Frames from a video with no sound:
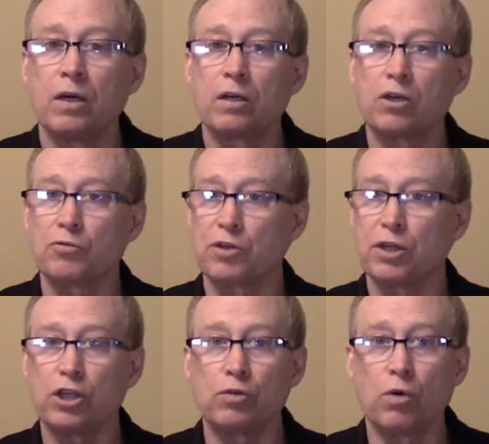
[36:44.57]
Because
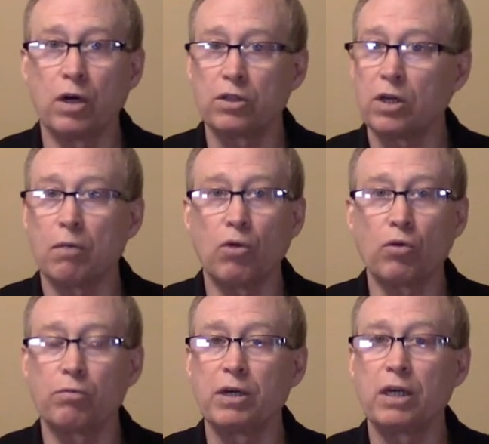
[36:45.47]
condition 1, it's not
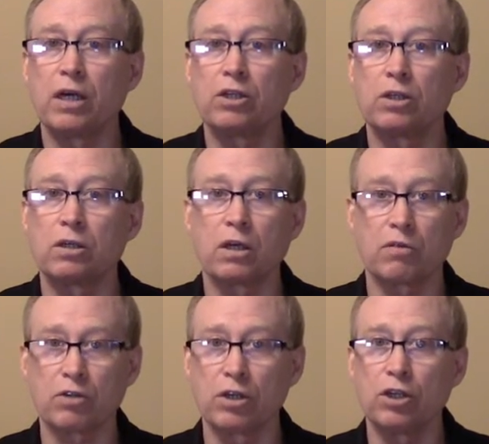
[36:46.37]
mold remediation, and
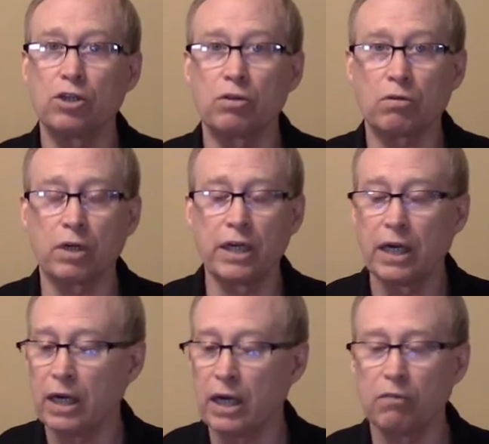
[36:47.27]
it's condition 3,
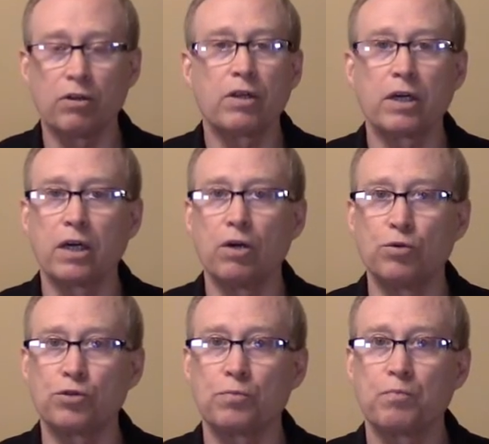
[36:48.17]
everything goes.